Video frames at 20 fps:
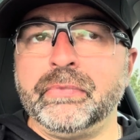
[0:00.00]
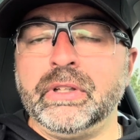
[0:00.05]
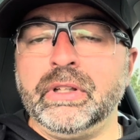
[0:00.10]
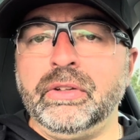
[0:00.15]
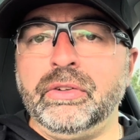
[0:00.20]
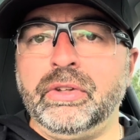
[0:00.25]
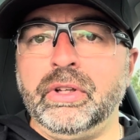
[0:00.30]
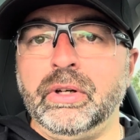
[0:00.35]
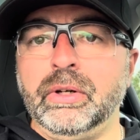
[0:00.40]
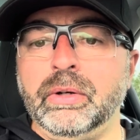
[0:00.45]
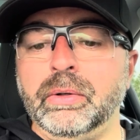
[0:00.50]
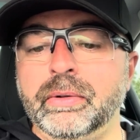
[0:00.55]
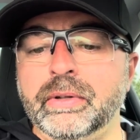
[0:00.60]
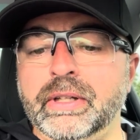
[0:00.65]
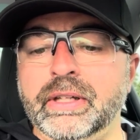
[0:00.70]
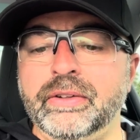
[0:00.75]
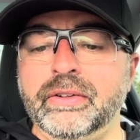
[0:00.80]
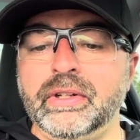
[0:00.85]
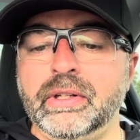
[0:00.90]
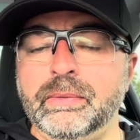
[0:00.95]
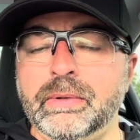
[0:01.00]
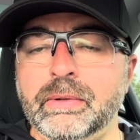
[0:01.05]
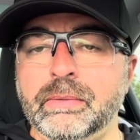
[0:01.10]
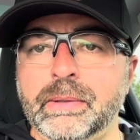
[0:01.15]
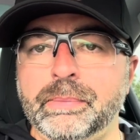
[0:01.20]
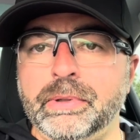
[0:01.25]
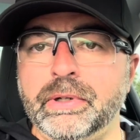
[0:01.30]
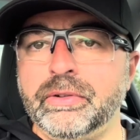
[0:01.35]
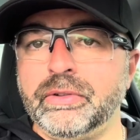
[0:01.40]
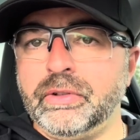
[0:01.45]
So this is going to be
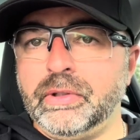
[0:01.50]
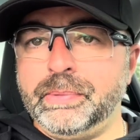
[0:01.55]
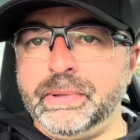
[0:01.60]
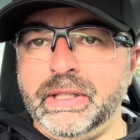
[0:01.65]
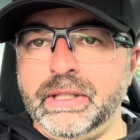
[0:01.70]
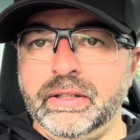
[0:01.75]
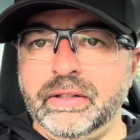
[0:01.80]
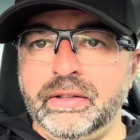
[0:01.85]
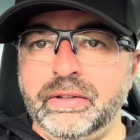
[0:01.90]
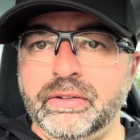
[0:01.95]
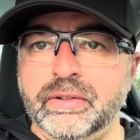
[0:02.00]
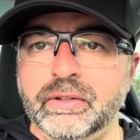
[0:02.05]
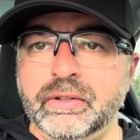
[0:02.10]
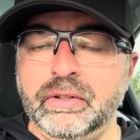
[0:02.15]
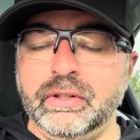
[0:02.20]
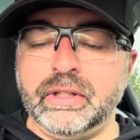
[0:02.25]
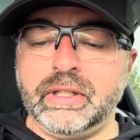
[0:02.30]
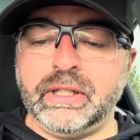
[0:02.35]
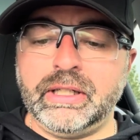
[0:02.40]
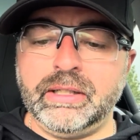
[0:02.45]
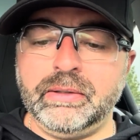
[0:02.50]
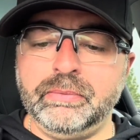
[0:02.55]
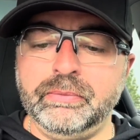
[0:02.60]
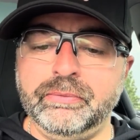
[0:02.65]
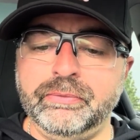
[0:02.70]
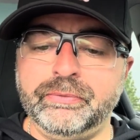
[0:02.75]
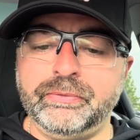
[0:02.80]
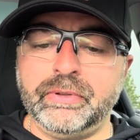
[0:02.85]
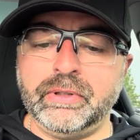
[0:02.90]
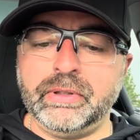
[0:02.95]
my personal opinions
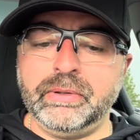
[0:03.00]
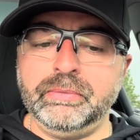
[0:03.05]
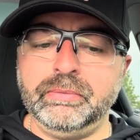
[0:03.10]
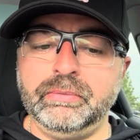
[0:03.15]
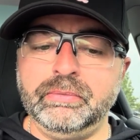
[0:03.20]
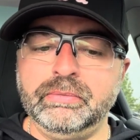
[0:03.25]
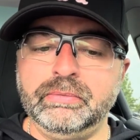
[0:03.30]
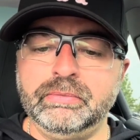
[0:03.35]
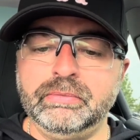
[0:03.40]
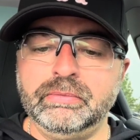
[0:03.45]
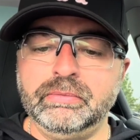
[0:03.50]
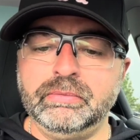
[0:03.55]
from